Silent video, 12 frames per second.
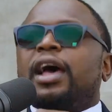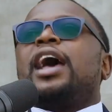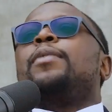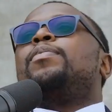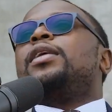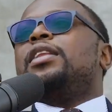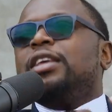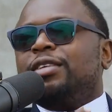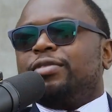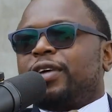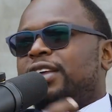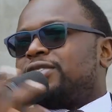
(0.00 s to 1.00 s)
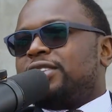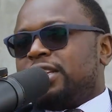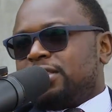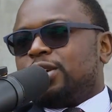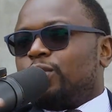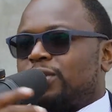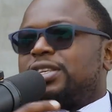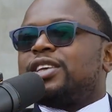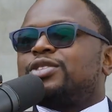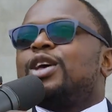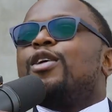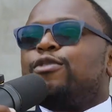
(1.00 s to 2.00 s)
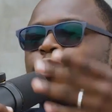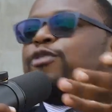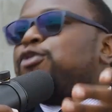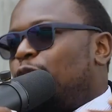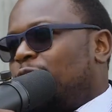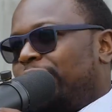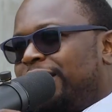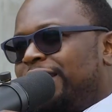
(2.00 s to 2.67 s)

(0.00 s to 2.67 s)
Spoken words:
I believe, as Denzel says, forward.